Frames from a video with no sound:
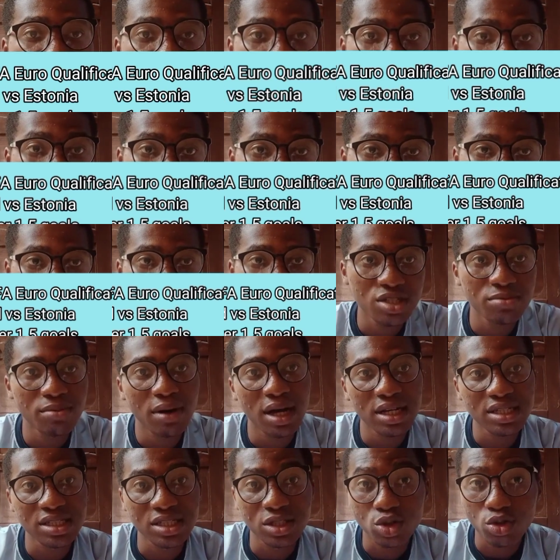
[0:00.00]
The team for this
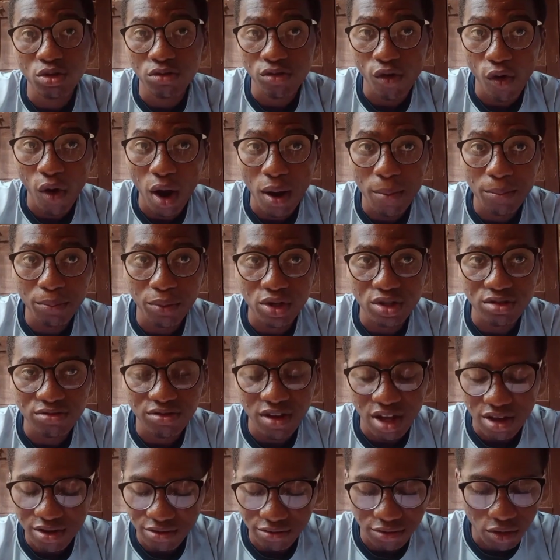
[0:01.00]
match is over
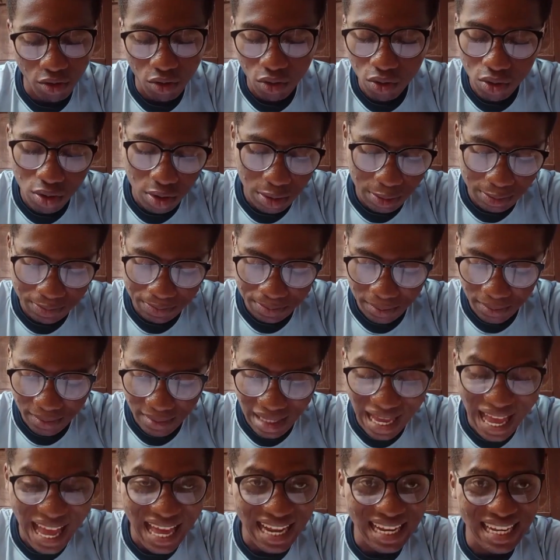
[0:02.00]
1.5 goal.
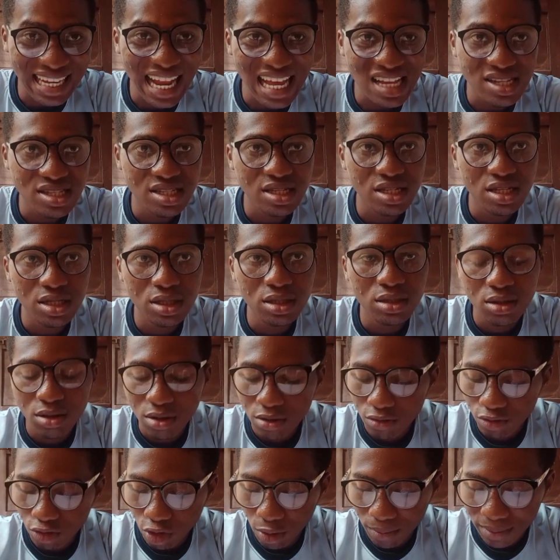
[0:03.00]
And lastly,
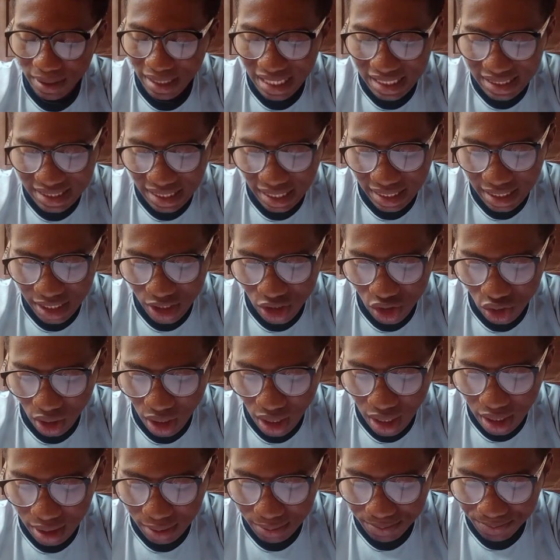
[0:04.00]
from the
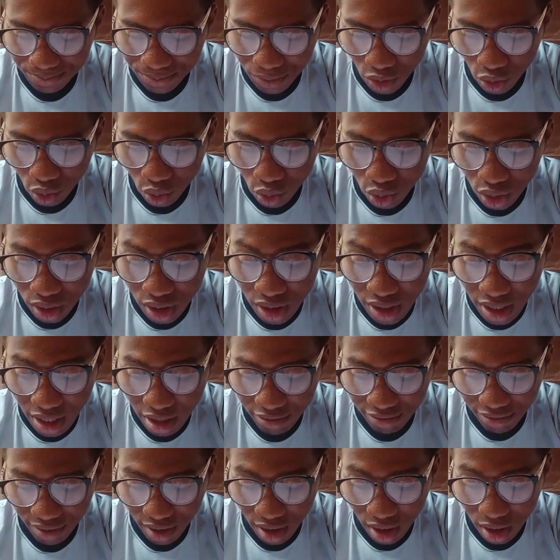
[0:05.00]
International
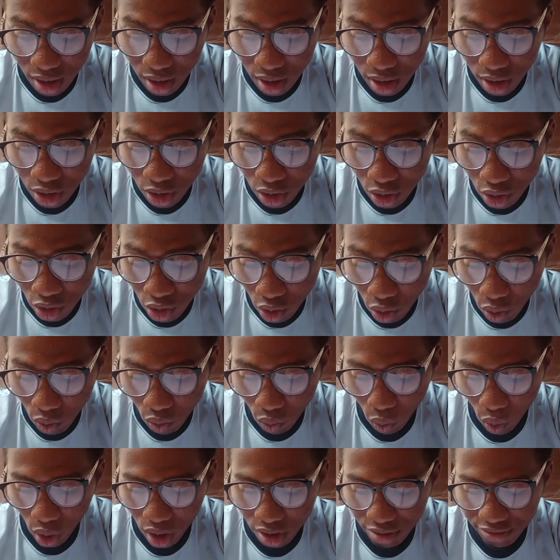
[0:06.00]
UEFA Euro
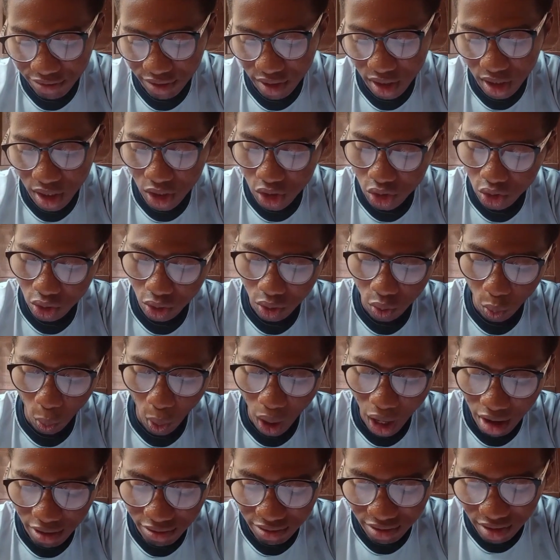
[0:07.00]
qualification, we
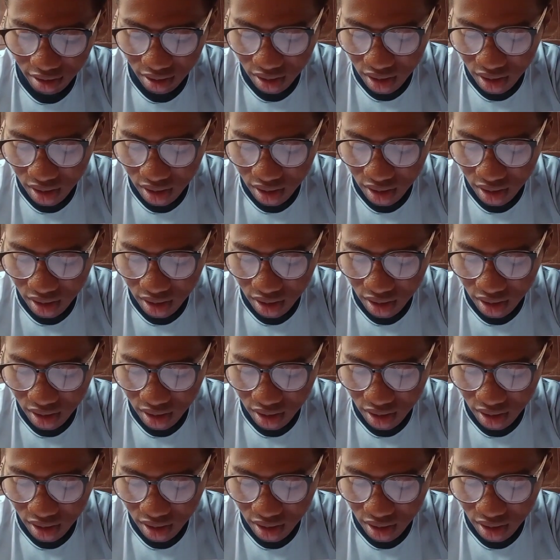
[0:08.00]
have